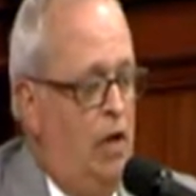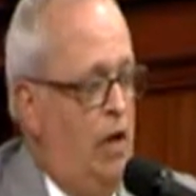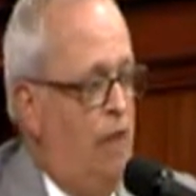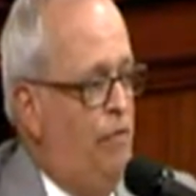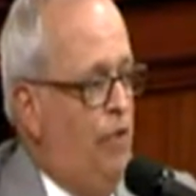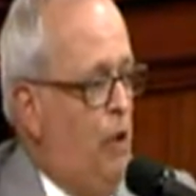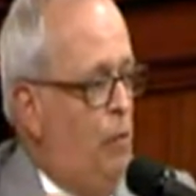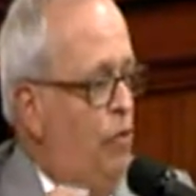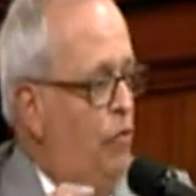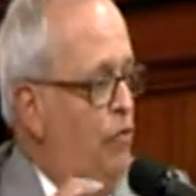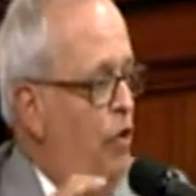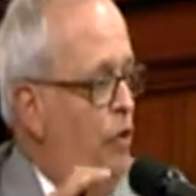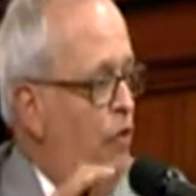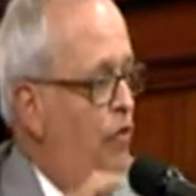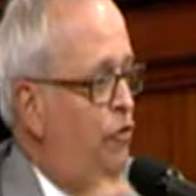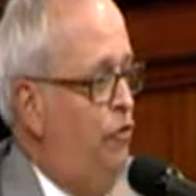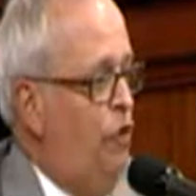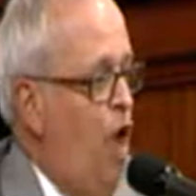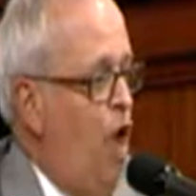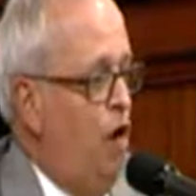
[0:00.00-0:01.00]
If that was on the
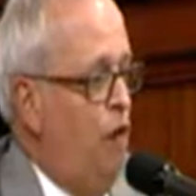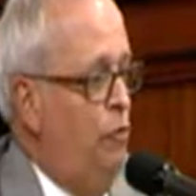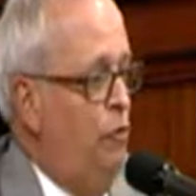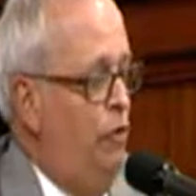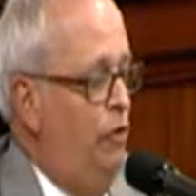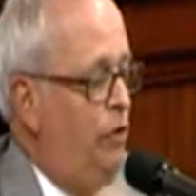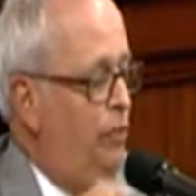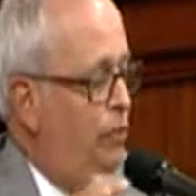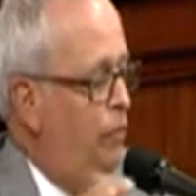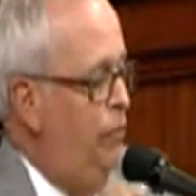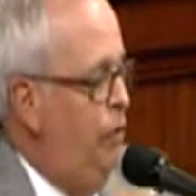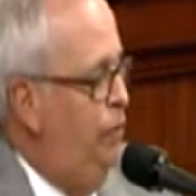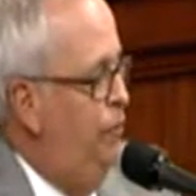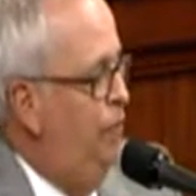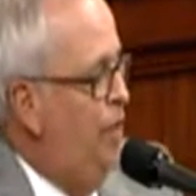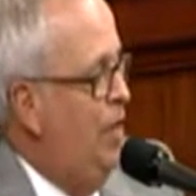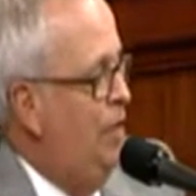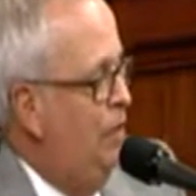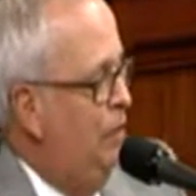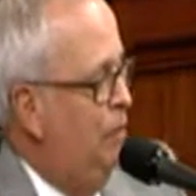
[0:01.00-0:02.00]
stock,
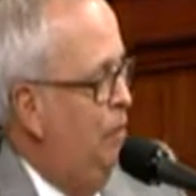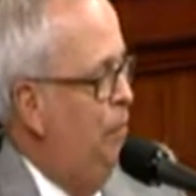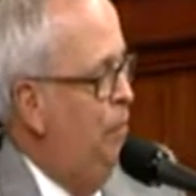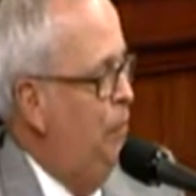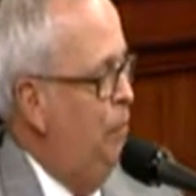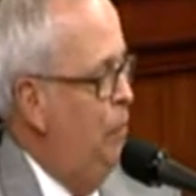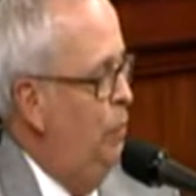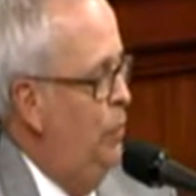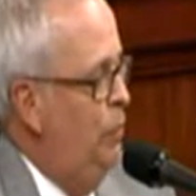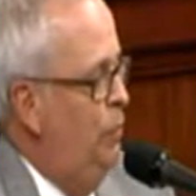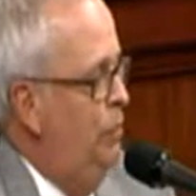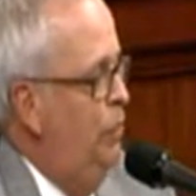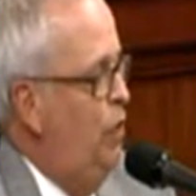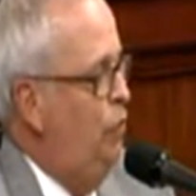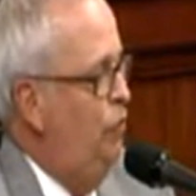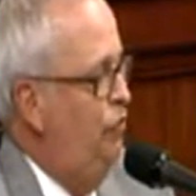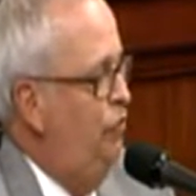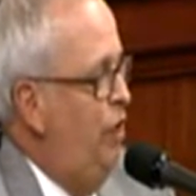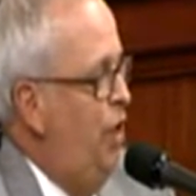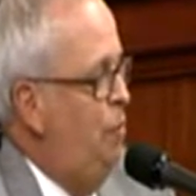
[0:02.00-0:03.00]

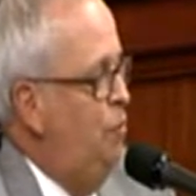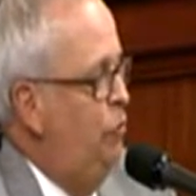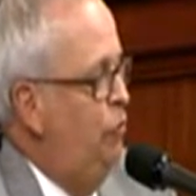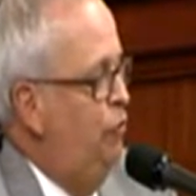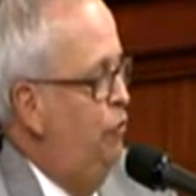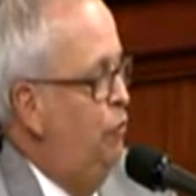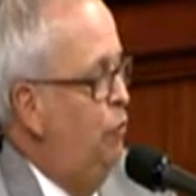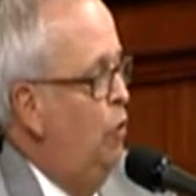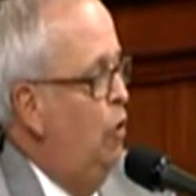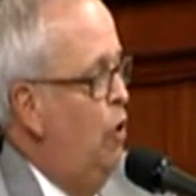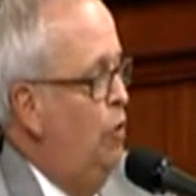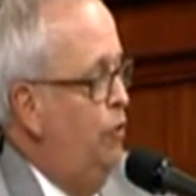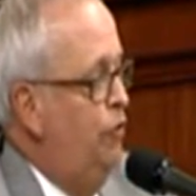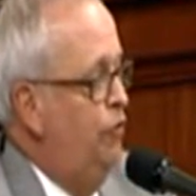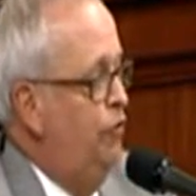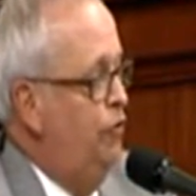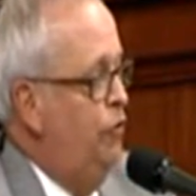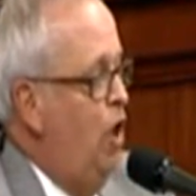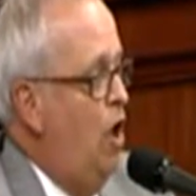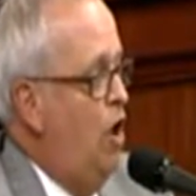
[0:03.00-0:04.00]
those numbers were on the
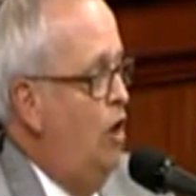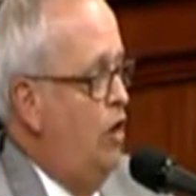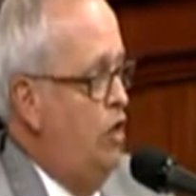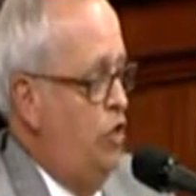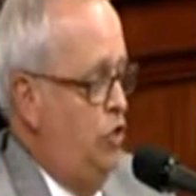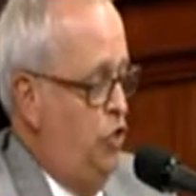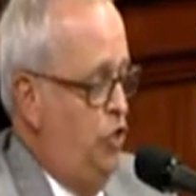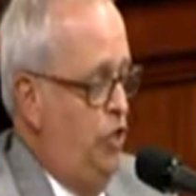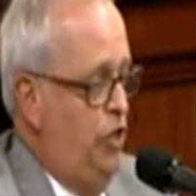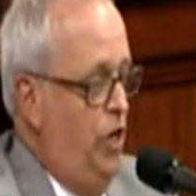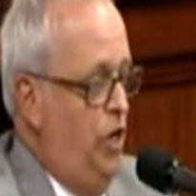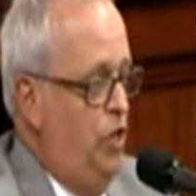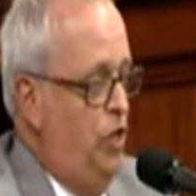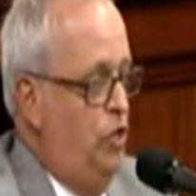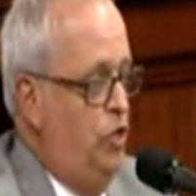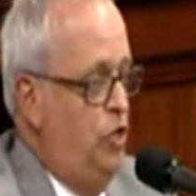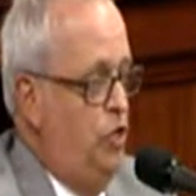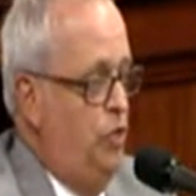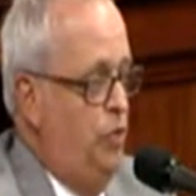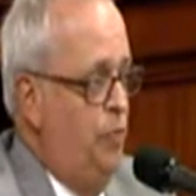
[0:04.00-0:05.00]
stock
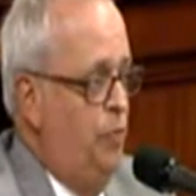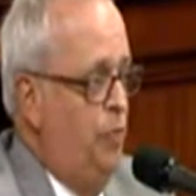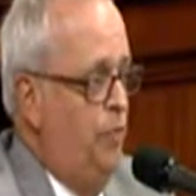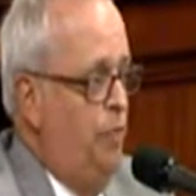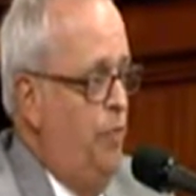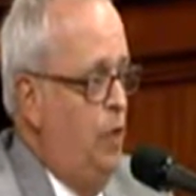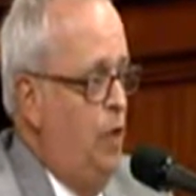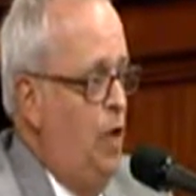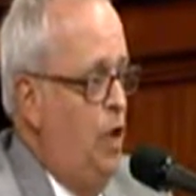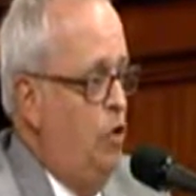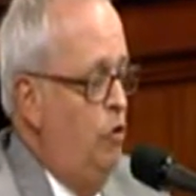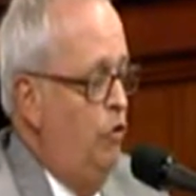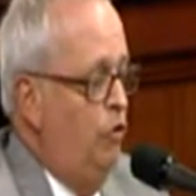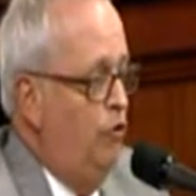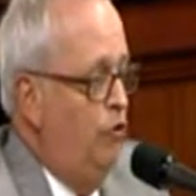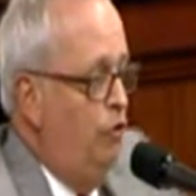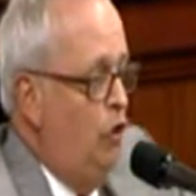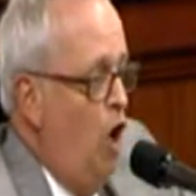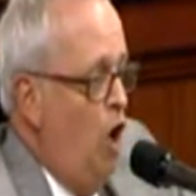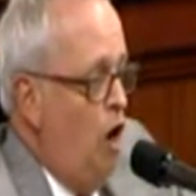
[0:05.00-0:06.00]
exchange, your
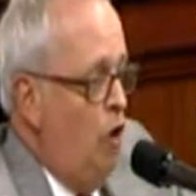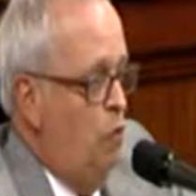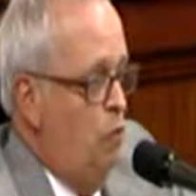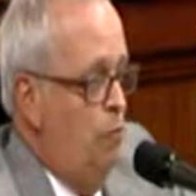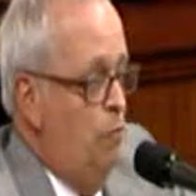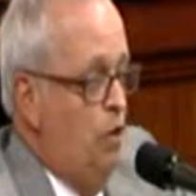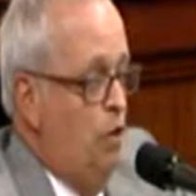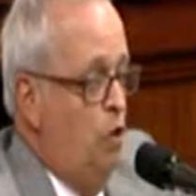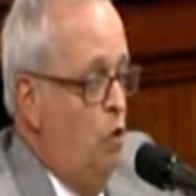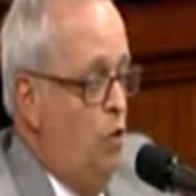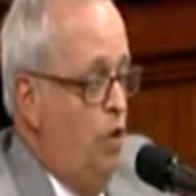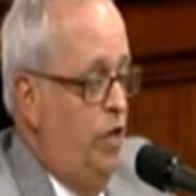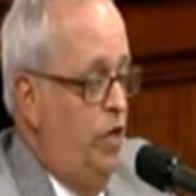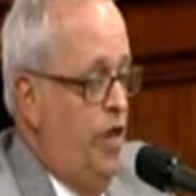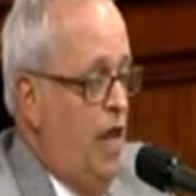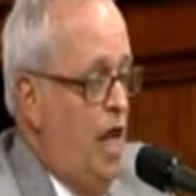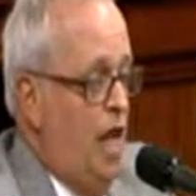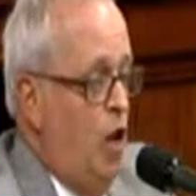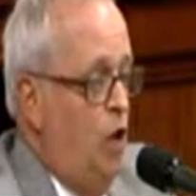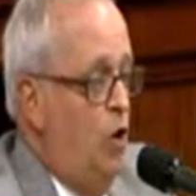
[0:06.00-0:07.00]
stock would be going
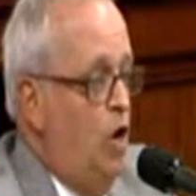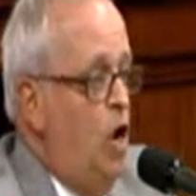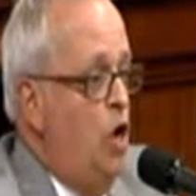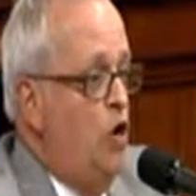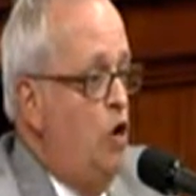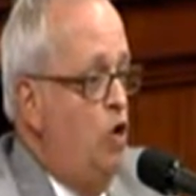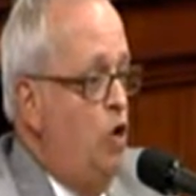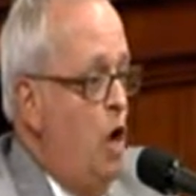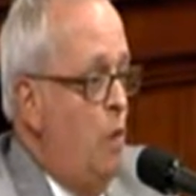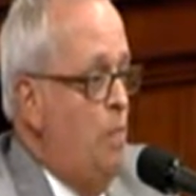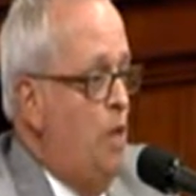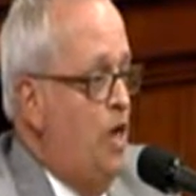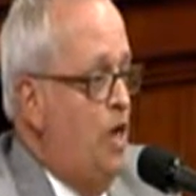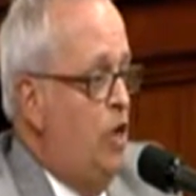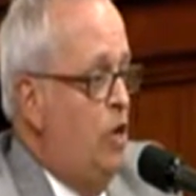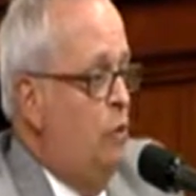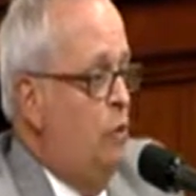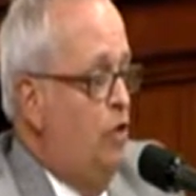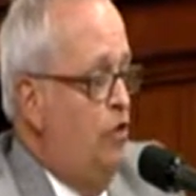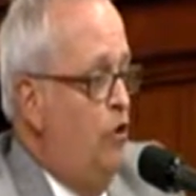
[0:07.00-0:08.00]
down. You're not
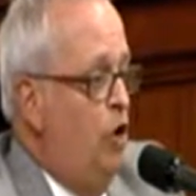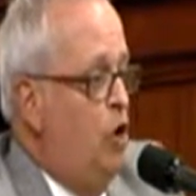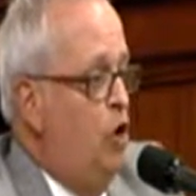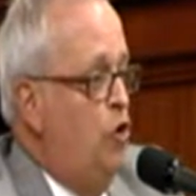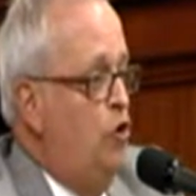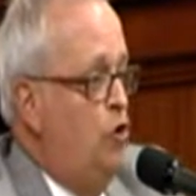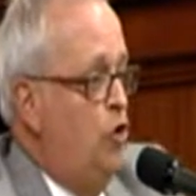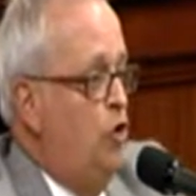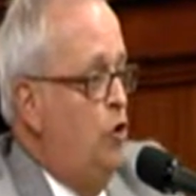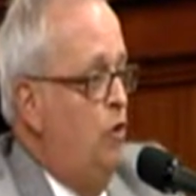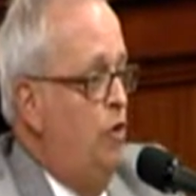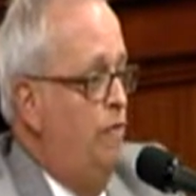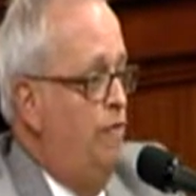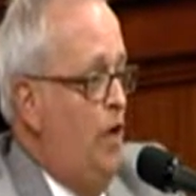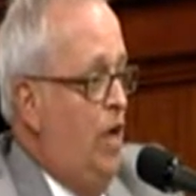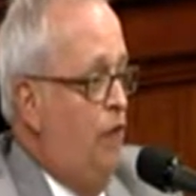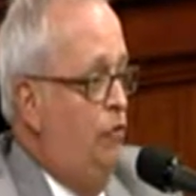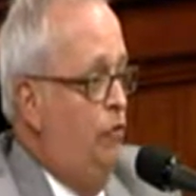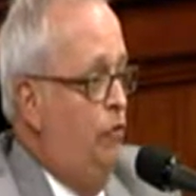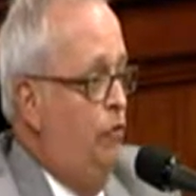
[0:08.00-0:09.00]
making return to your
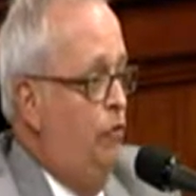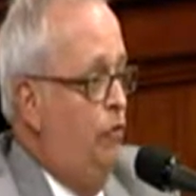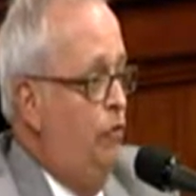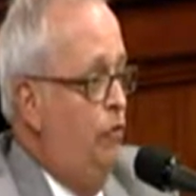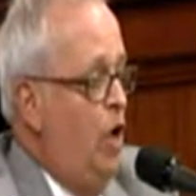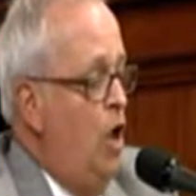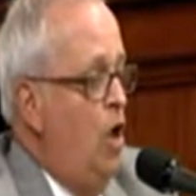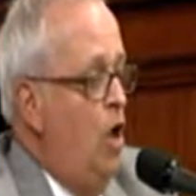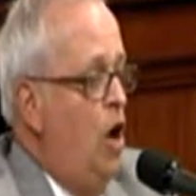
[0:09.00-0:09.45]
investors.